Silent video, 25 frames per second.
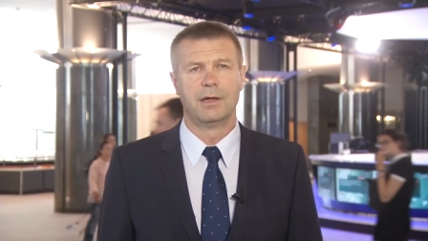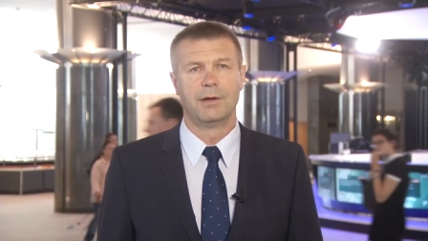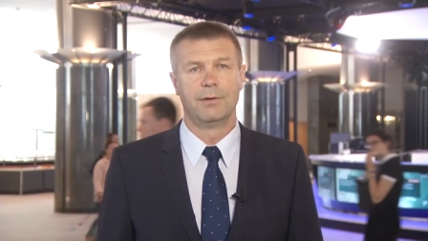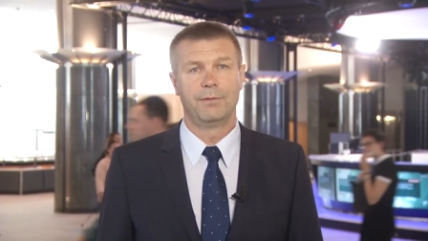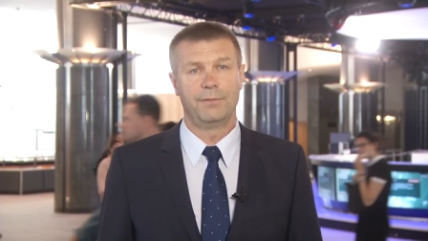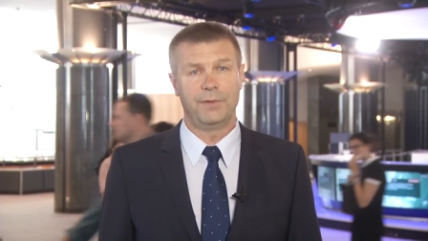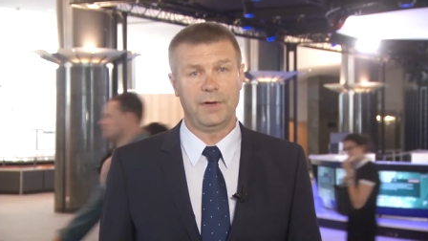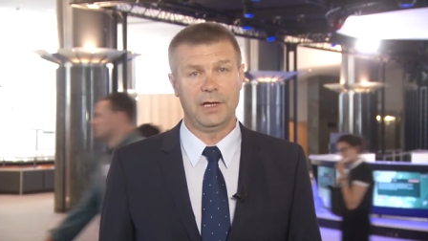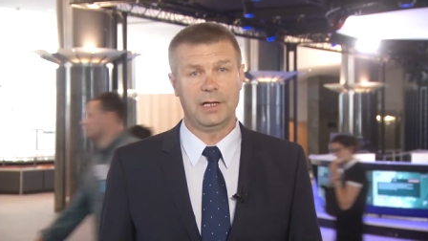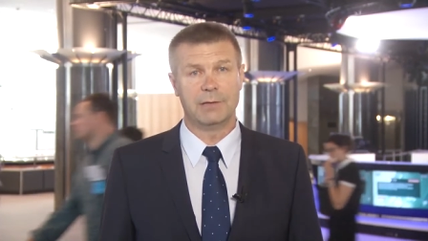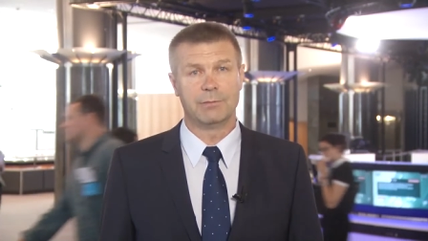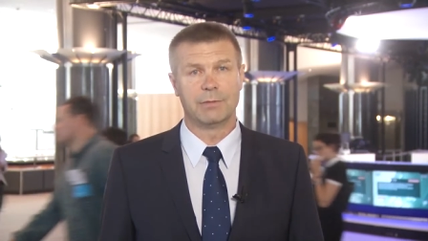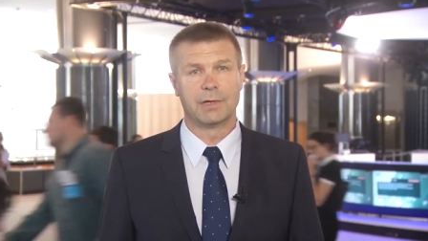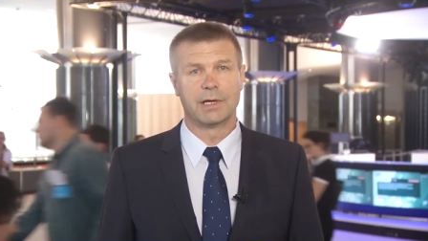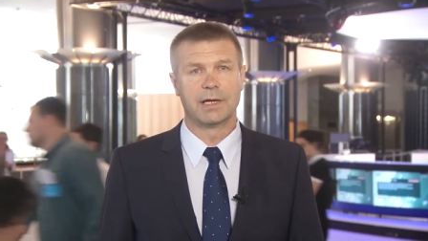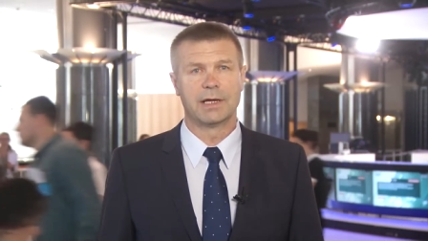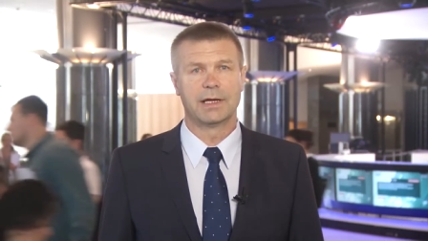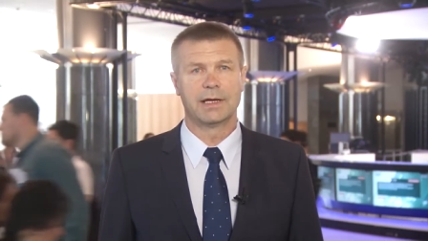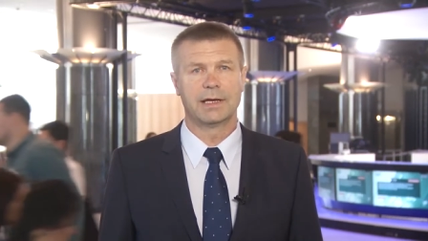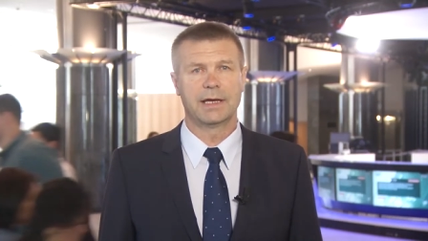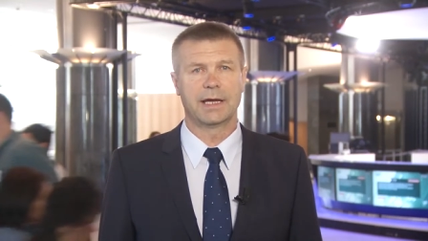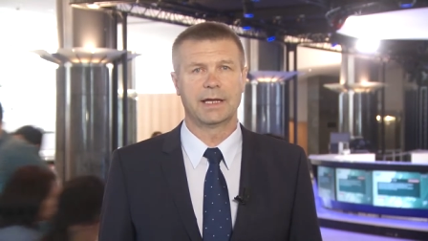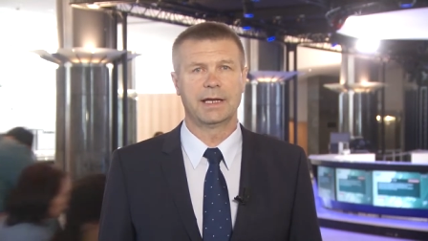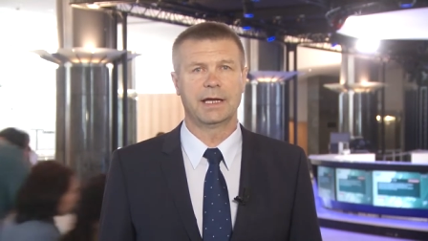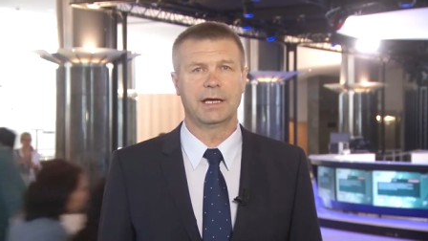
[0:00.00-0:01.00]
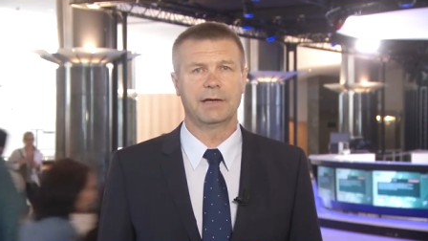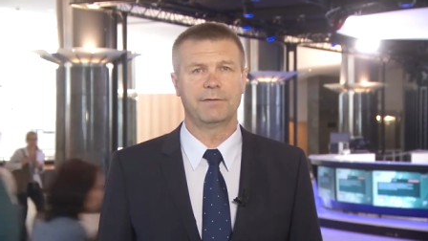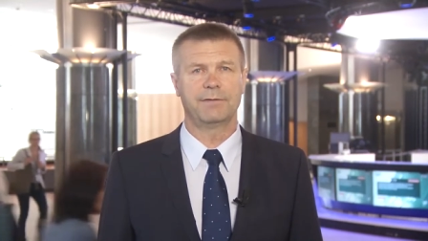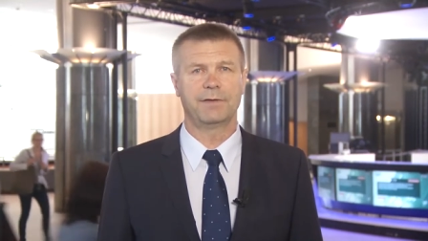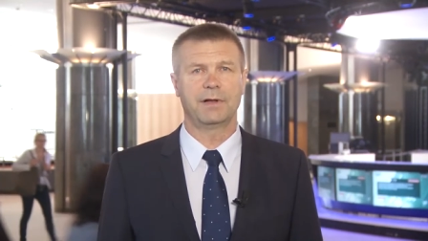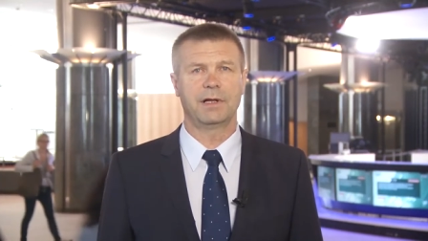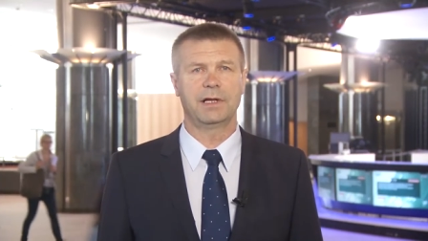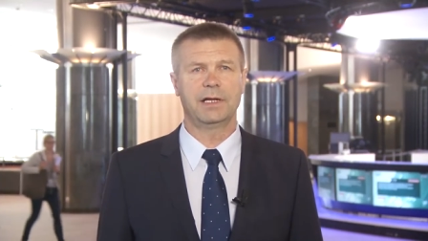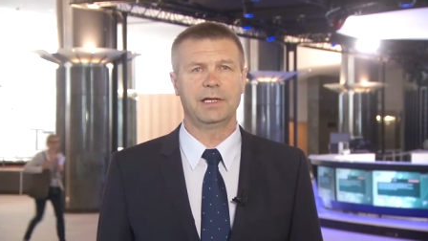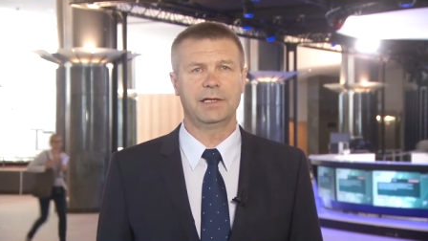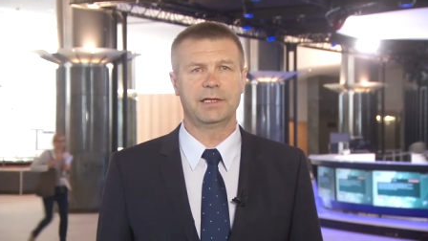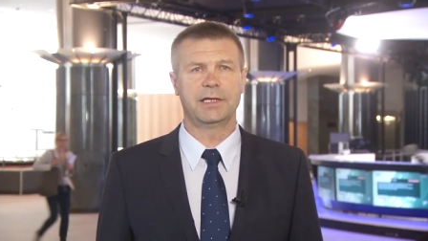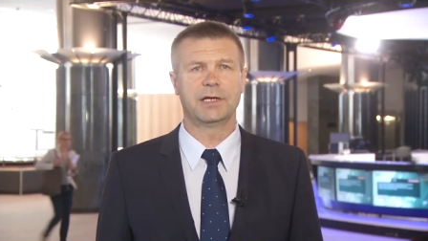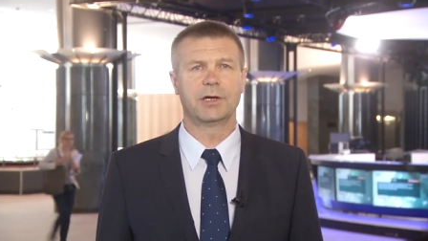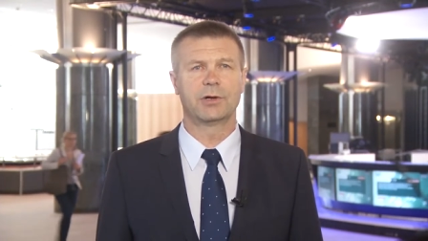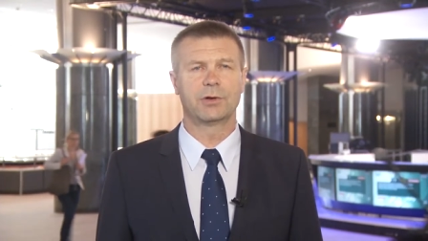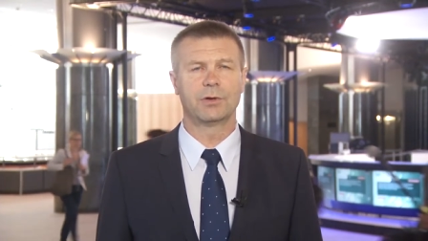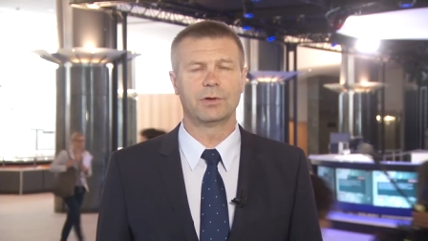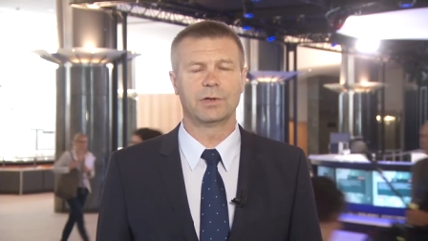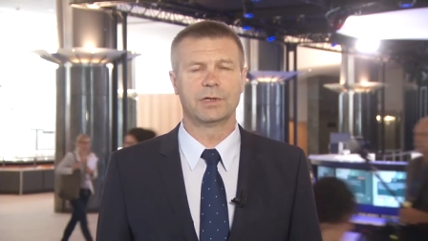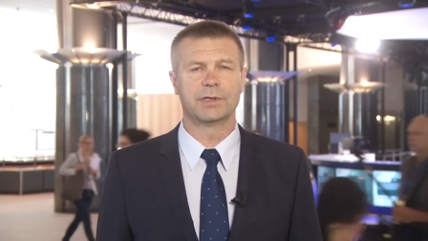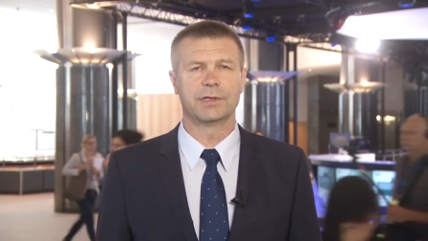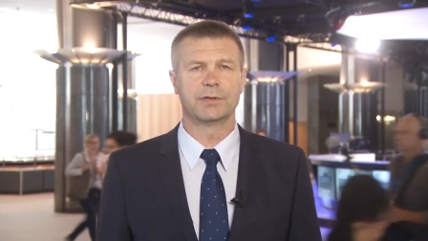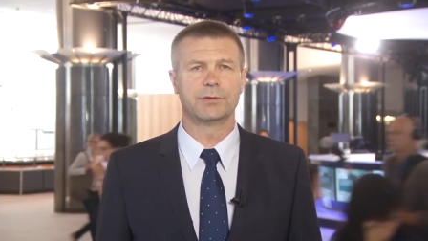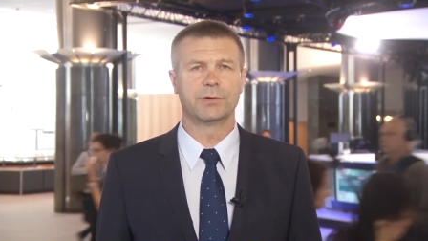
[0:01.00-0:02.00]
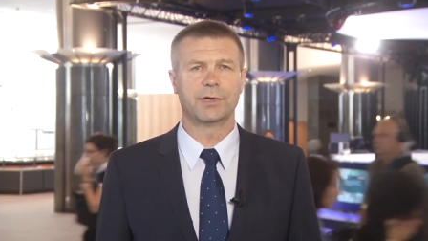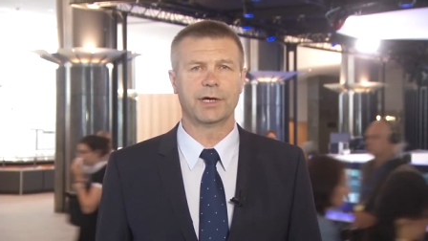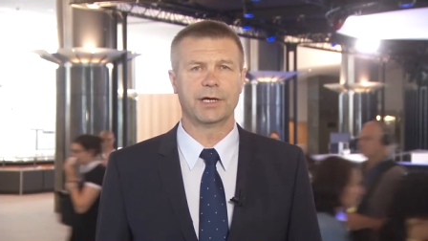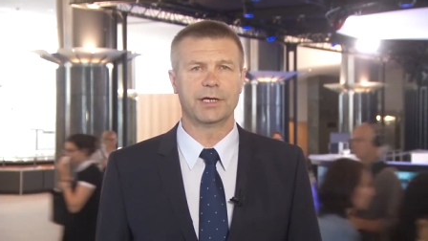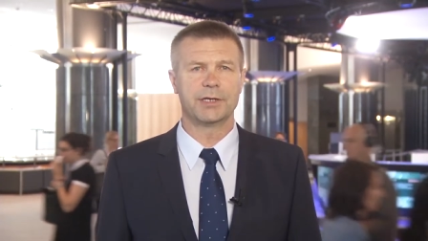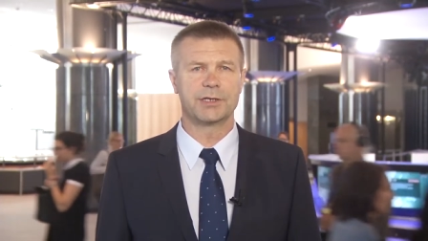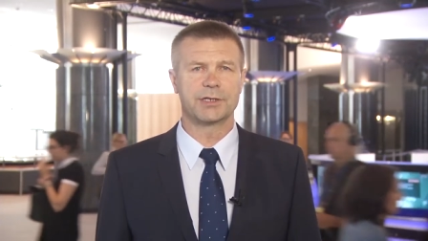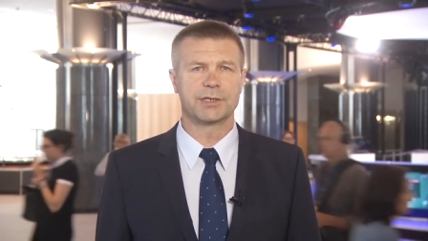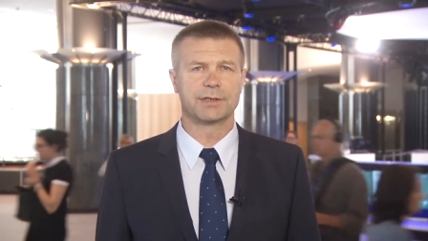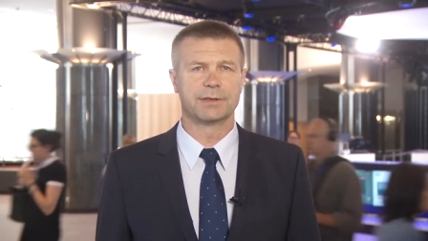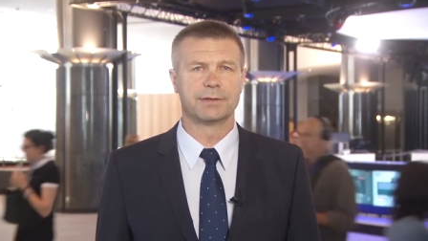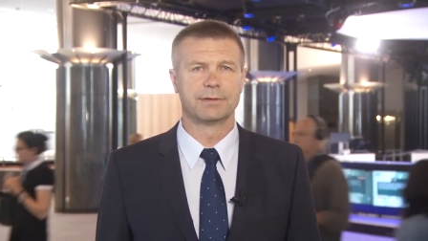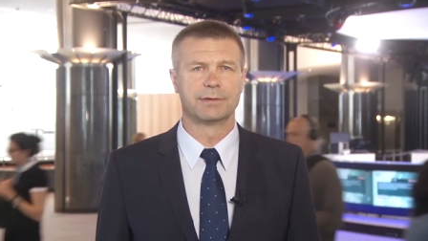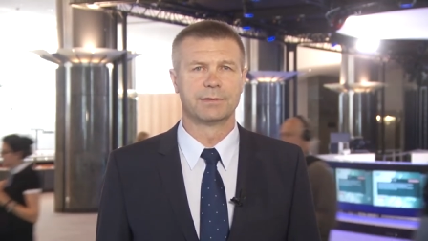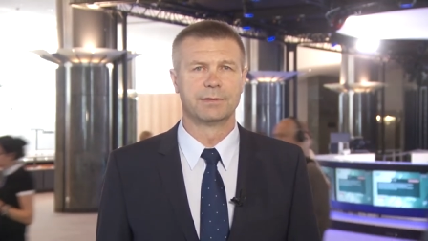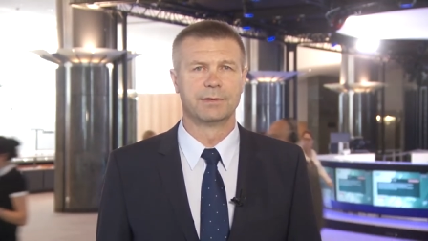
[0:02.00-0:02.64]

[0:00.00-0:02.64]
Film can have a leading role in education.